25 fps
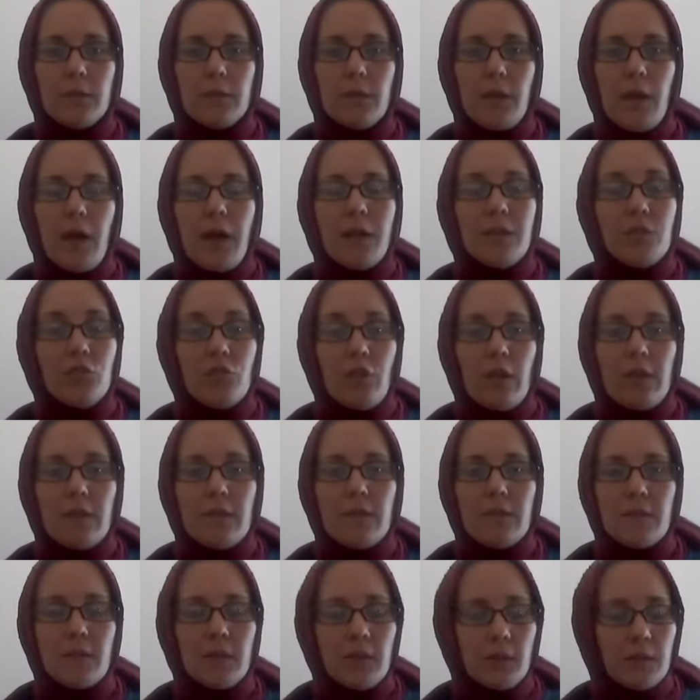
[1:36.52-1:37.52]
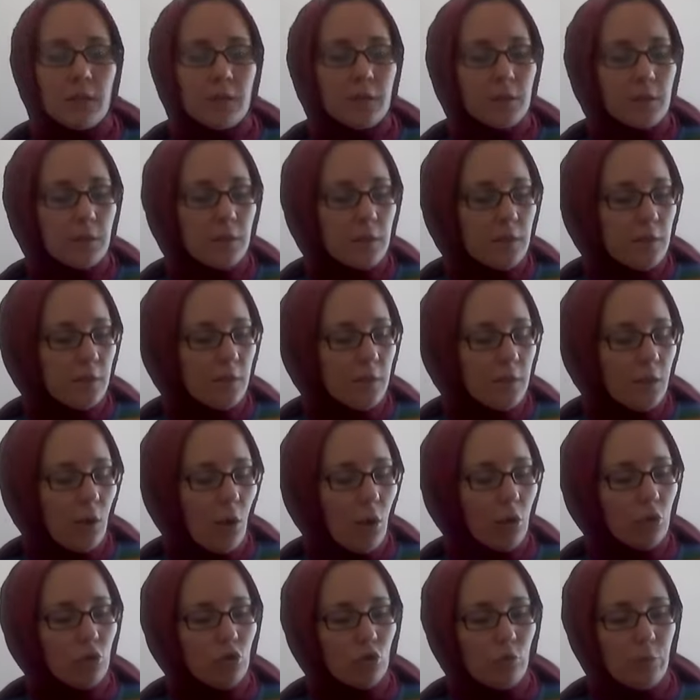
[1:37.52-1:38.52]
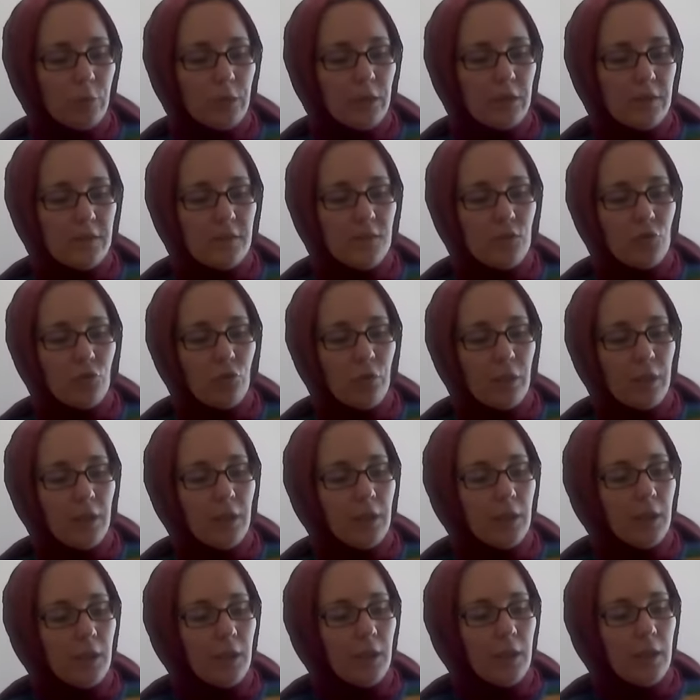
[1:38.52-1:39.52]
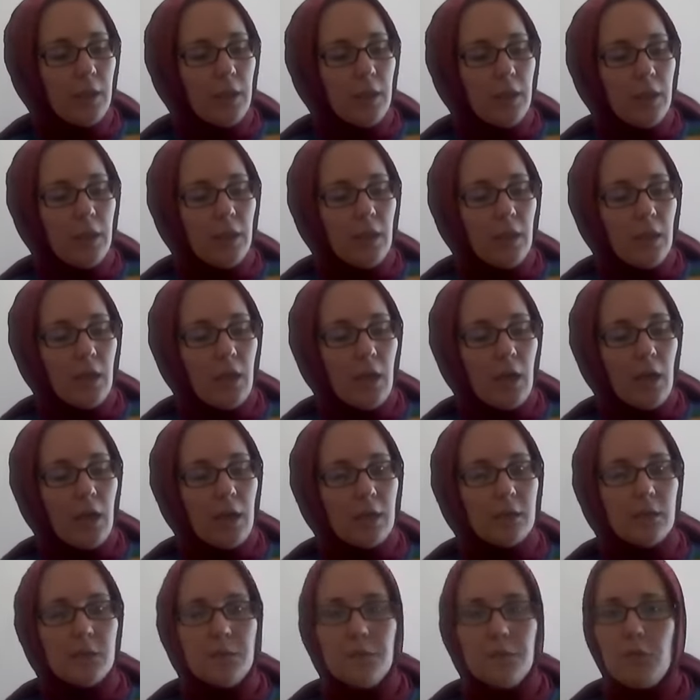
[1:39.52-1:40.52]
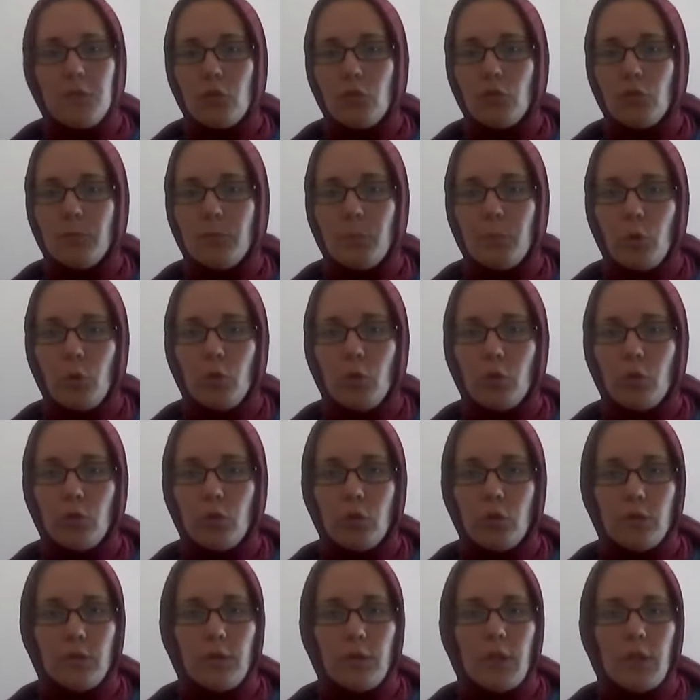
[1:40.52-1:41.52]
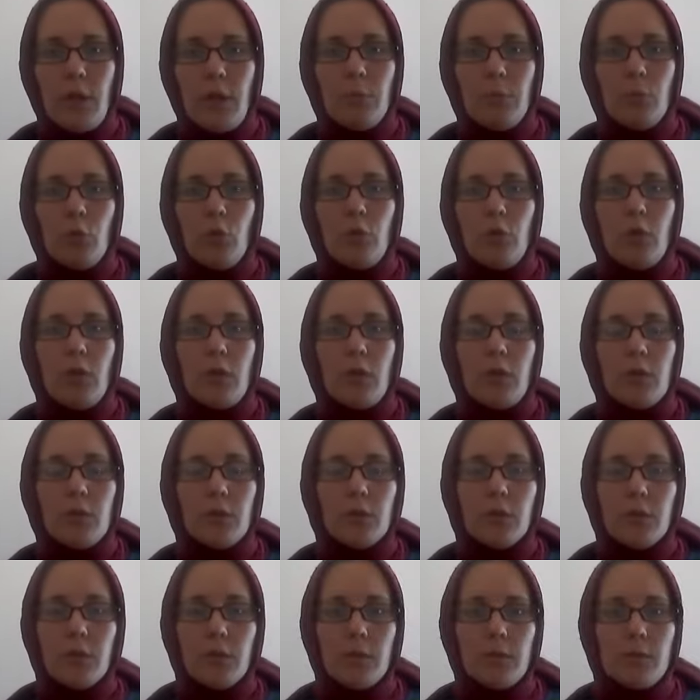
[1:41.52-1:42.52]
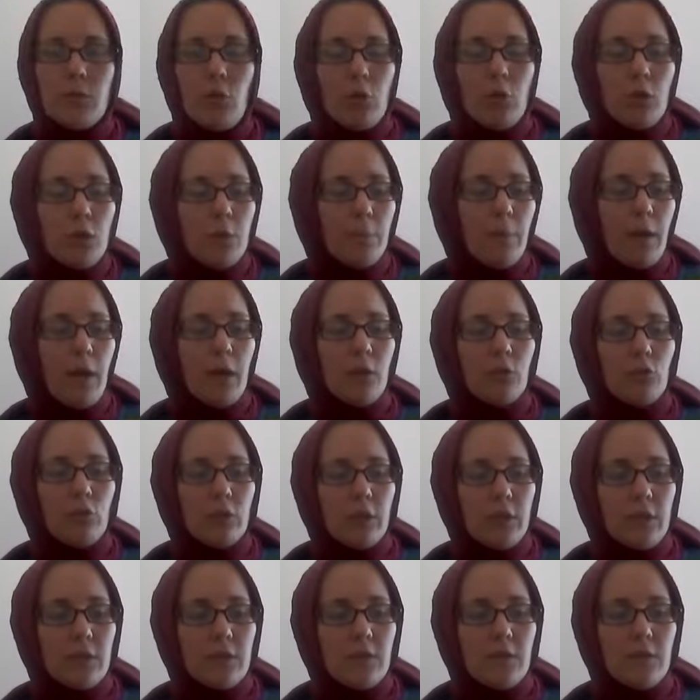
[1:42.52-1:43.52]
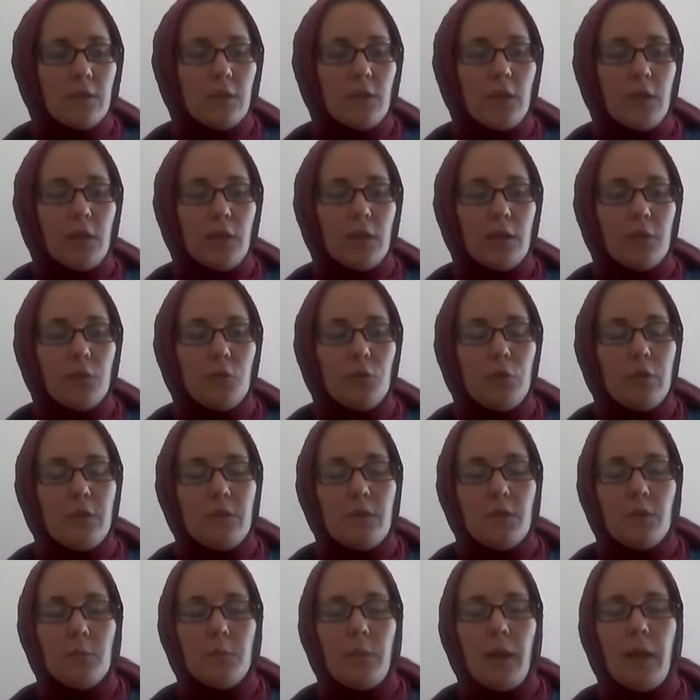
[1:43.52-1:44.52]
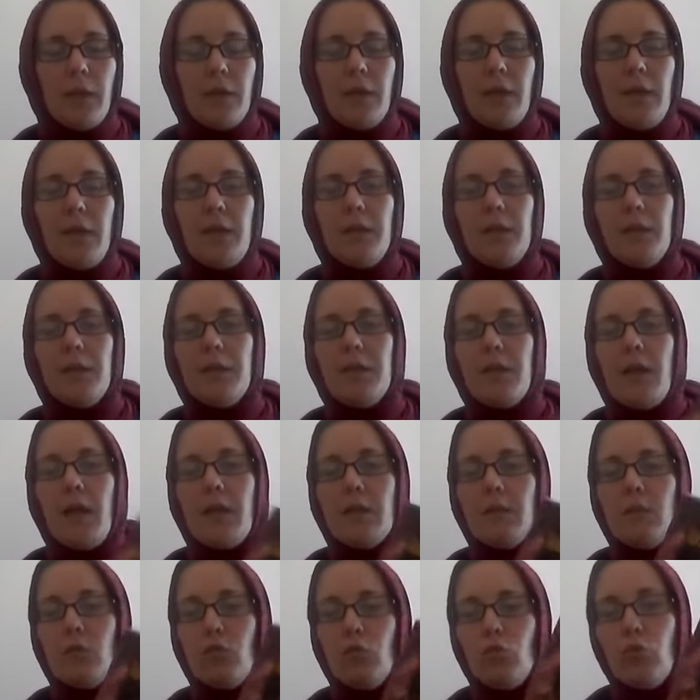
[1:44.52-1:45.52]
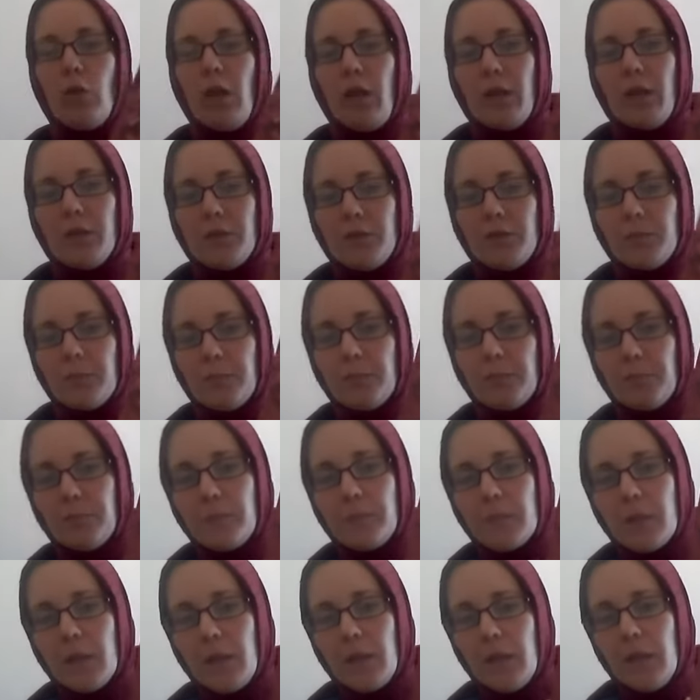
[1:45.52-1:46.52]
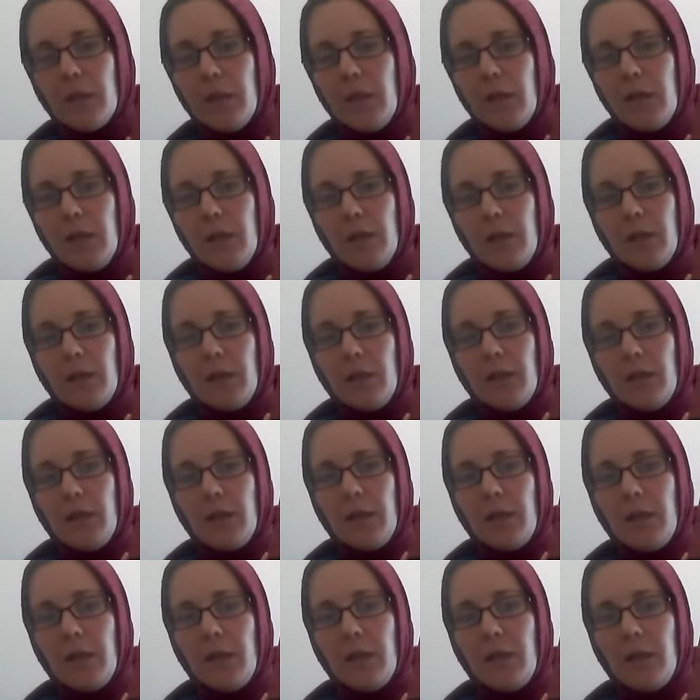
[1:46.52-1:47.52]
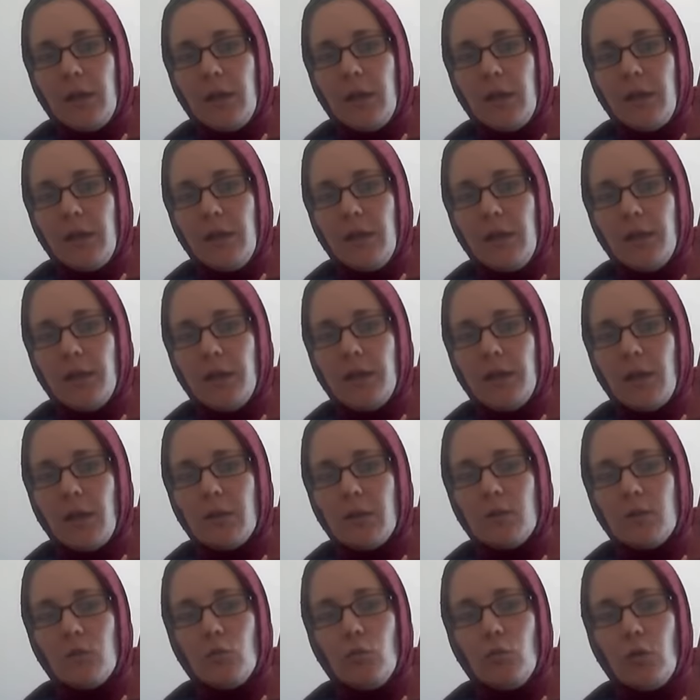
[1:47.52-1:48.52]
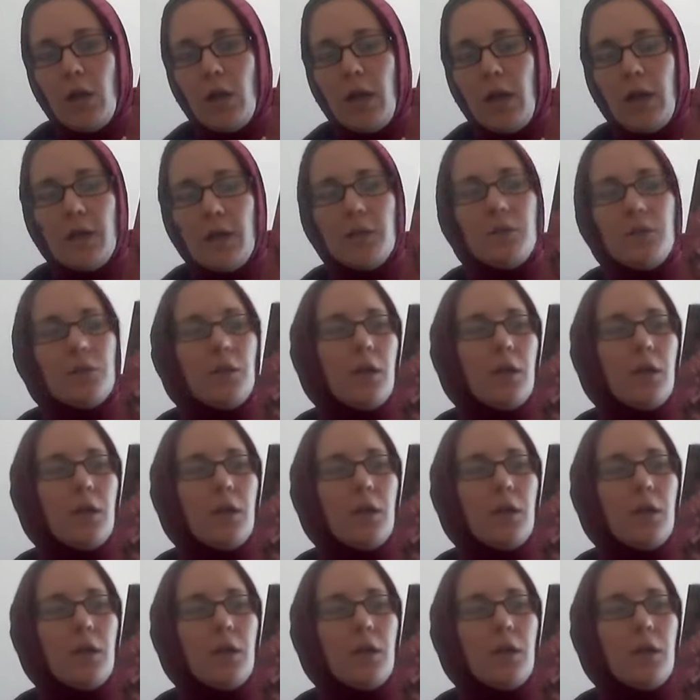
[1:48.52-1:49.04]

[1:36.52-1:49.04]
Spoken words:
address Ottoman history. The first book that I'm going to talk about is written by Erik Jan Zürcher. Erik Jan Zürcher